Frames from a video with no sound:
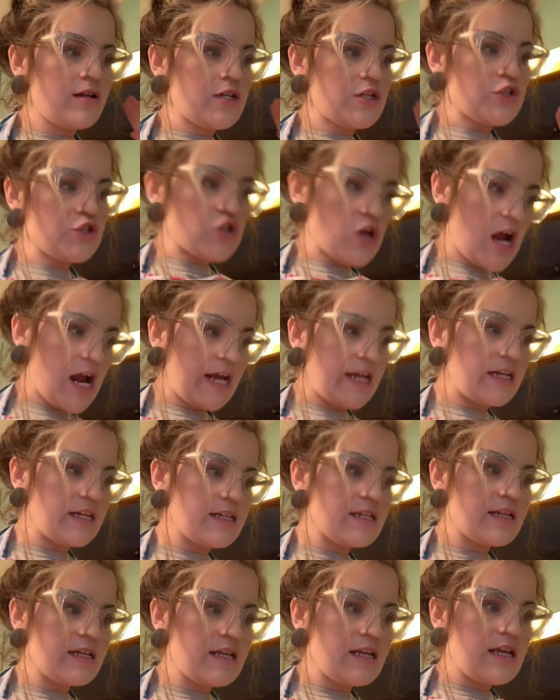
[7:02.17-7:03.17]
drained.
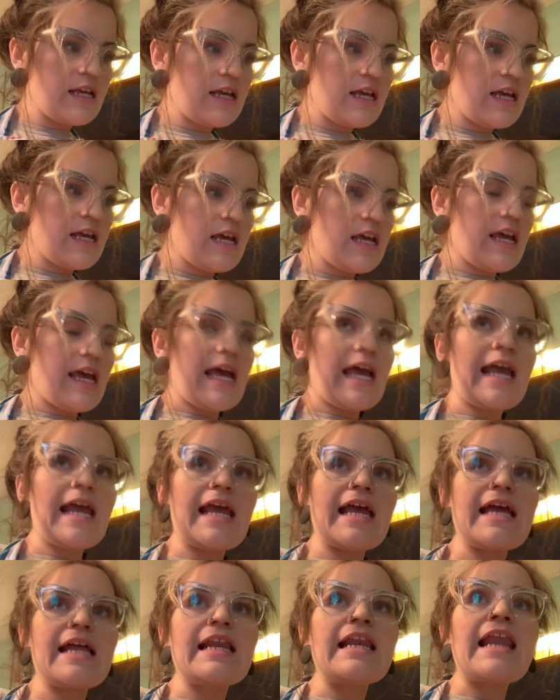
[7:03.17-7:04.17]

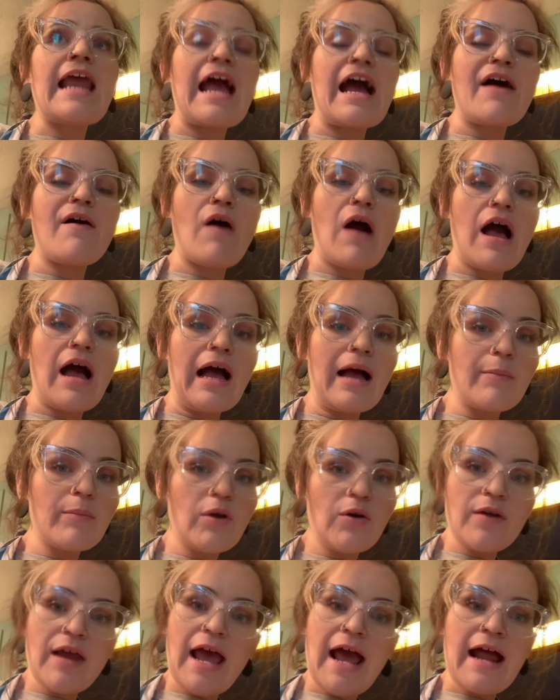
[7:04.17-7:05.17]
And now I'm
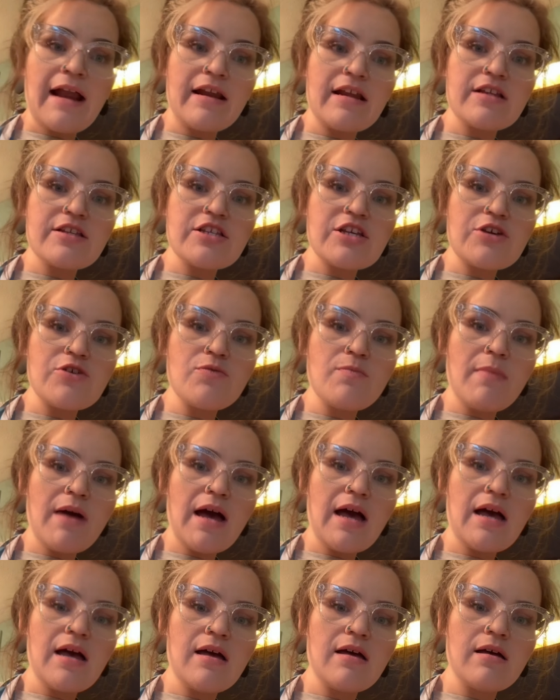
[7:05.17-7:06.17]
going to add it to
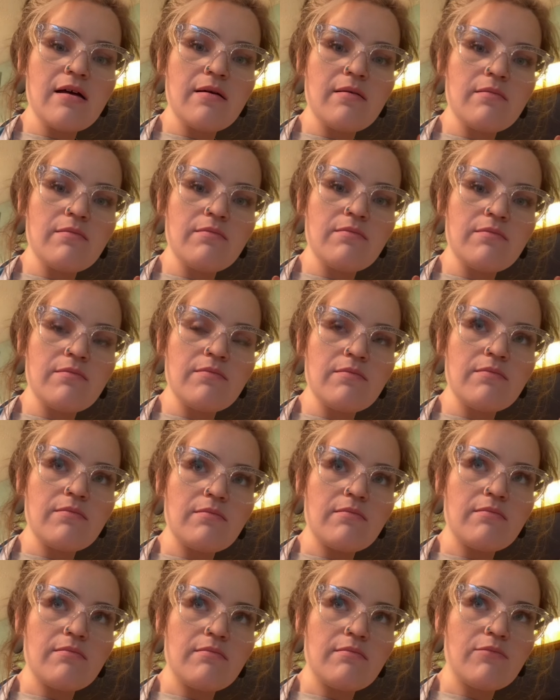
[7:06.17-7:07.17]
my
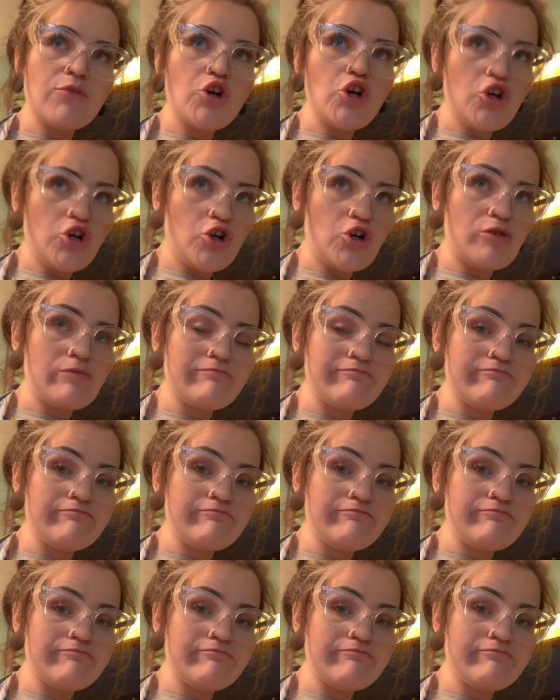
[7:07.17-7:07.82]
cooker.